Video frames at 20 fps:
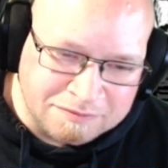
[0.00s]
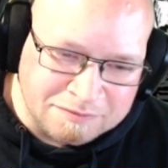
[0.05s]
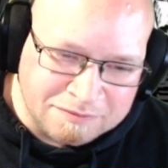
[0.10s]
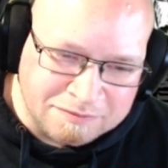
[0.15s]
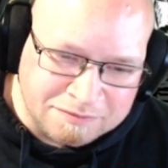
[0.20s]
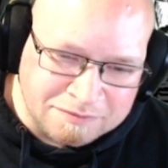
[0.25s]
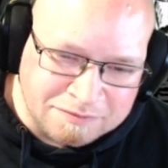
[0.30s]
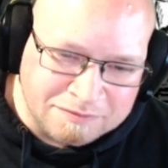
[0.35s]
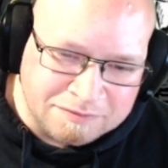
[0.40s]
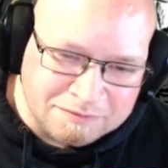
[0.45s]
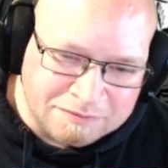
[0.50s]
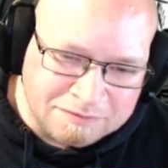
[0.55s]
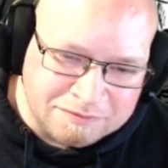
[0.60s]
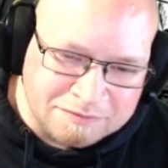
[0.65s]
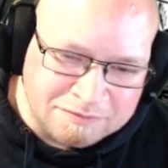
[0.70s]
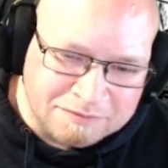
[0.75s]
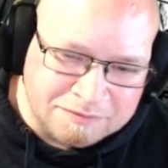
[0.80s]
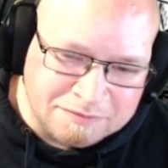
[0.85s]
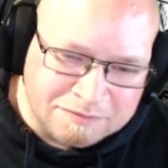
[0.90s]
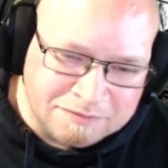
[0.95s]

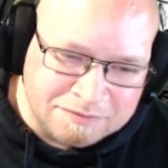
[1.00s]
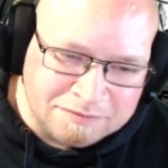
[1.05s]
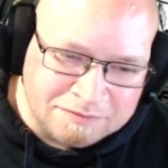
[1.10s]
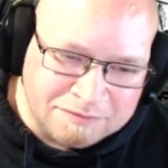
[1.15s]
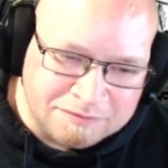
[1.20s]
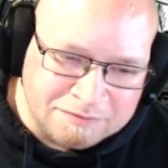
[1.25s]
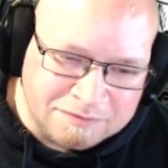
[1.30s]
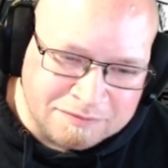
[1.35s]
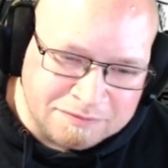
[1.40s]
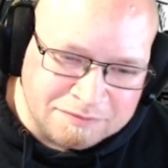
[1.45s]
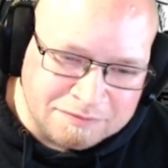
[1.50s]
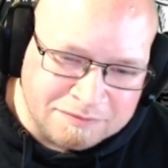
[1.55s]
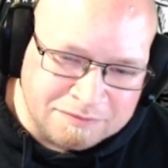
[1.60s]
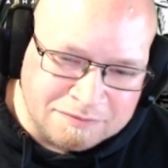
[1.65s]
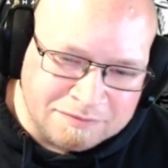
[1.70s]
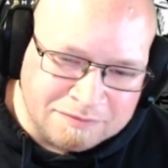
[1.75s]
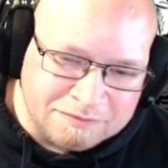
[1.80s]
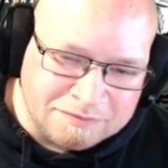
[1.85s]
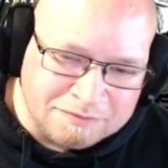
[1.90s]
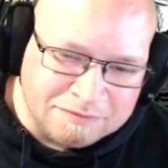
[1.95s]

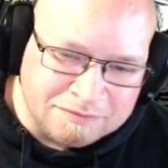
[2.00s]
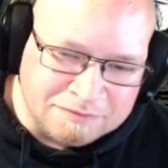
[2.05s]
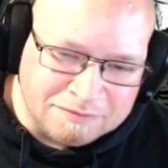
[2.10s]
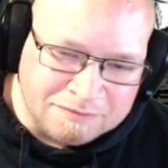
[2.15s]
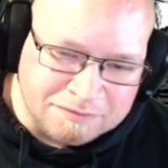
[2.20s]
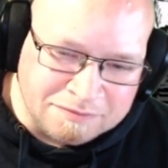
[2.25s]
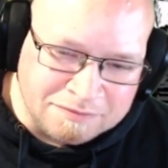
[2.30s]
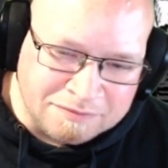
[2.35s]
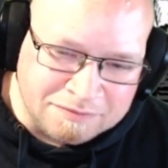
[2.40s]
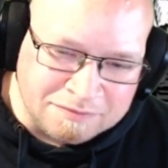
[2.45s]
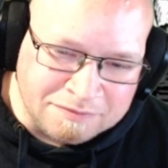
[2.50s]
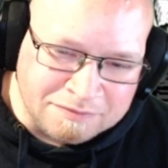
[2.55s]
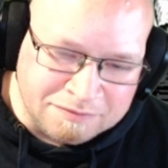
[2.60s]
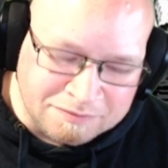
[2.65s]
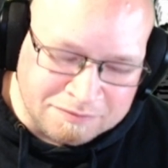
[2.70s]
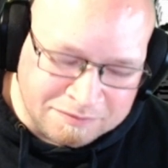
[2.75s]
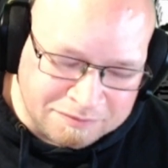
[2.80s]
[no speech]